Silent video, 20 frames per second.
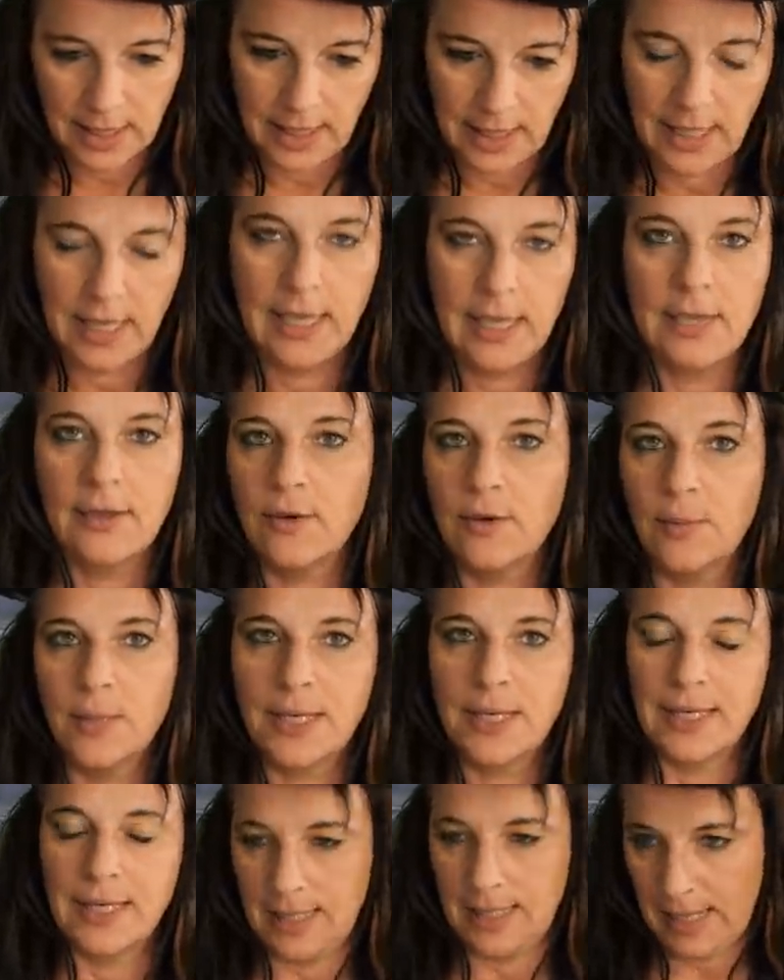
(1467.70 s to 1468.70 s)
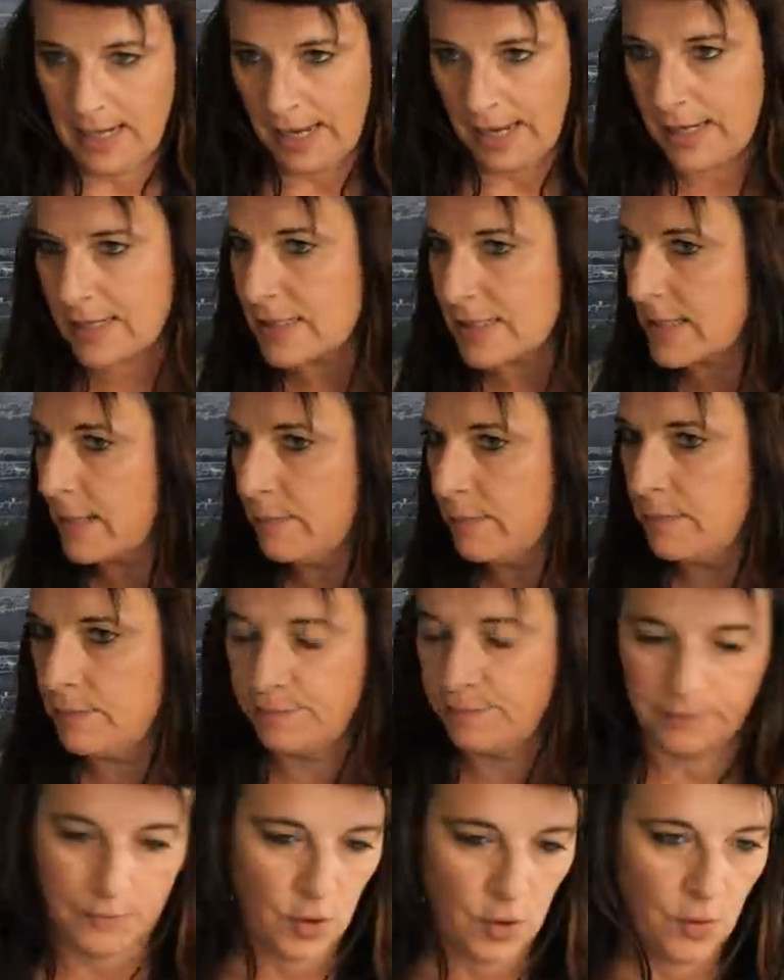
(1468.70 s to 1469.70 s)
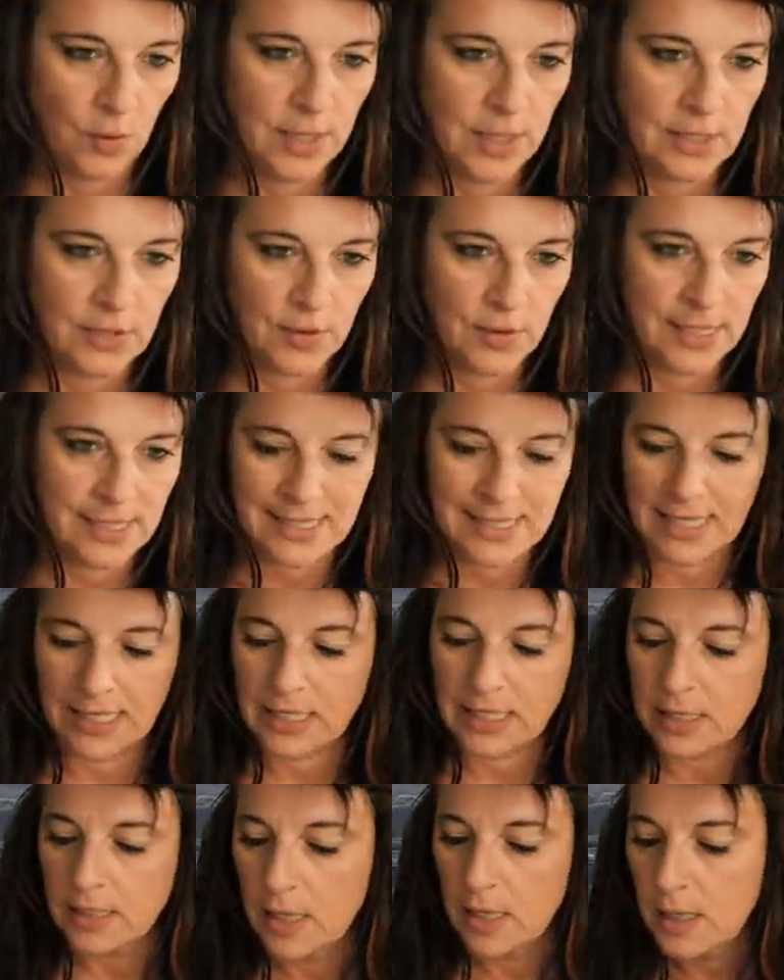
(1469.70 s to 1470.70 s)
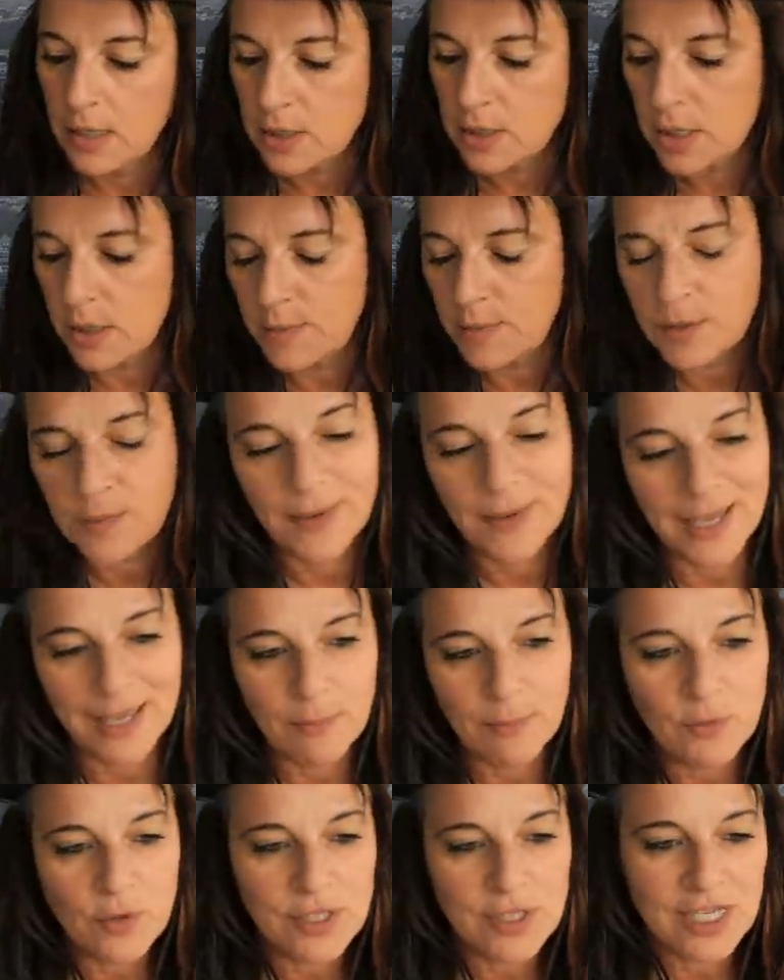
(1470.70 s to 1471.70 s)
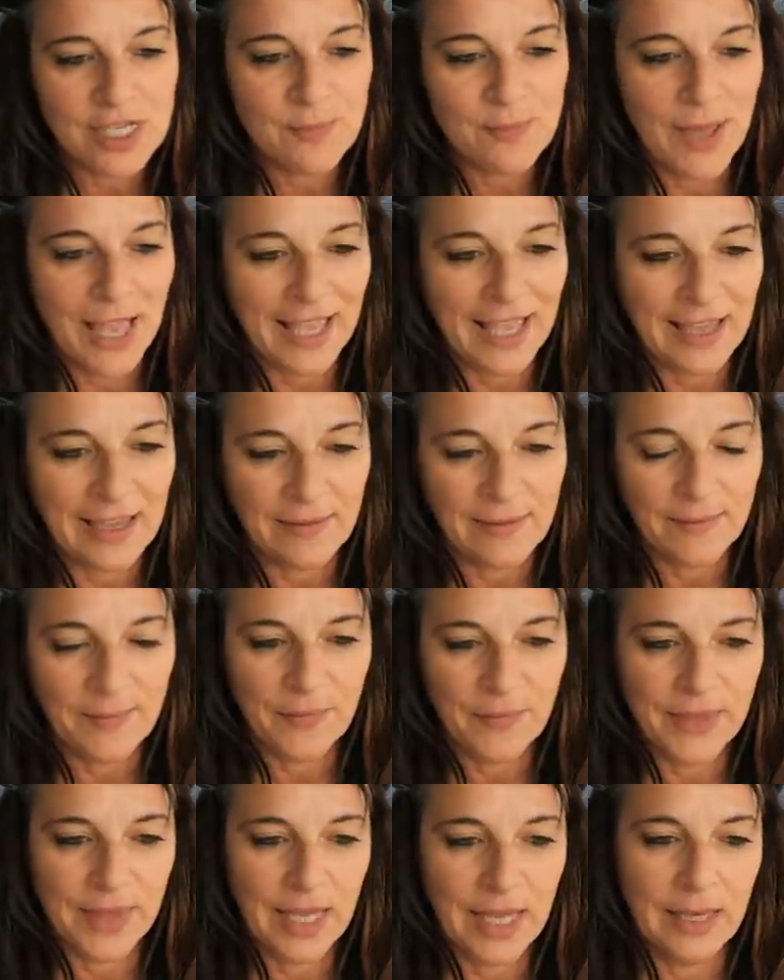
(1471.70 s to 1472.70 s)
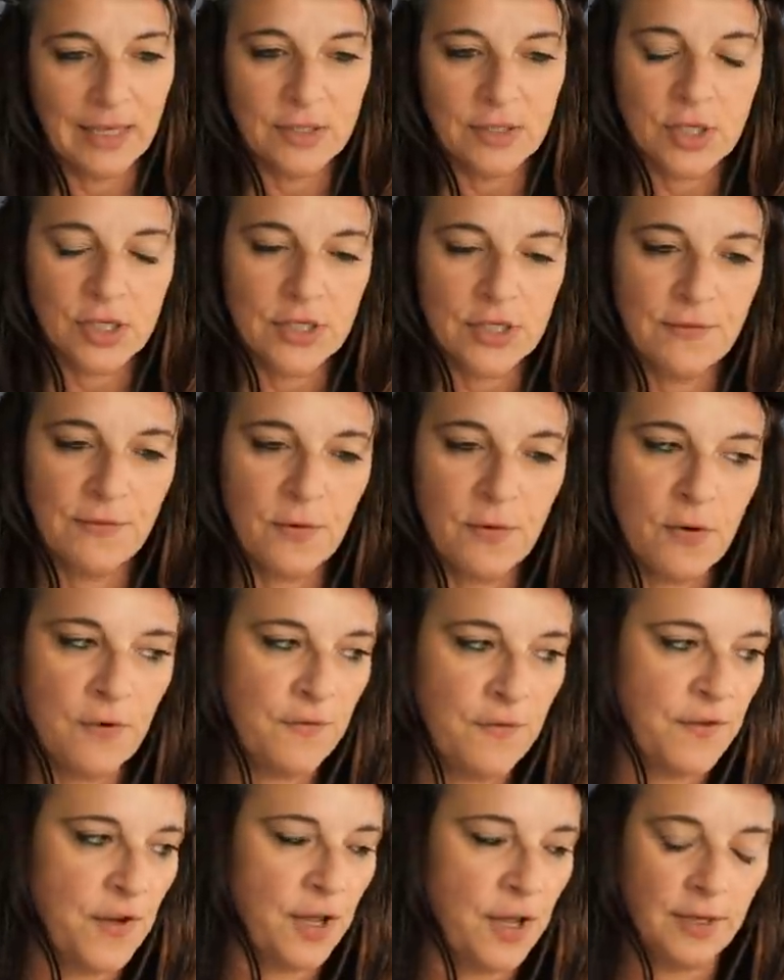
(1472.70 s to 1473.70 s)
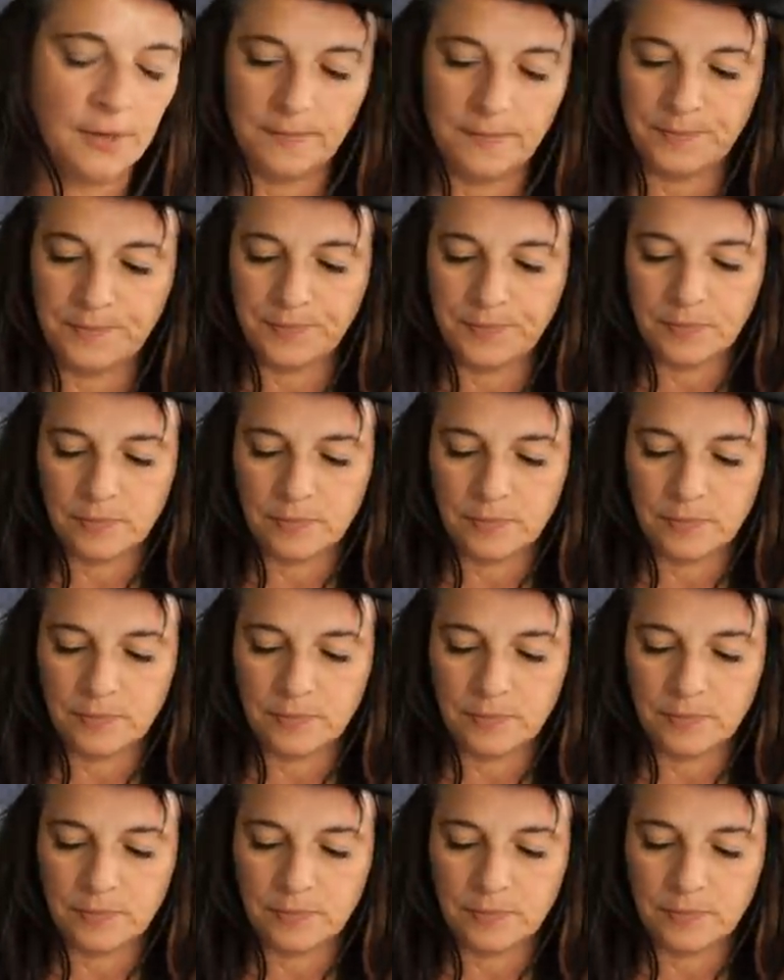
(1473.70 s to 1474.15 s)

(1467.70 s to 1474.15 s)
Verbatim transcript: Hey, you're a bit late. I'm going to exit. Shall I put my moustache back just for fun?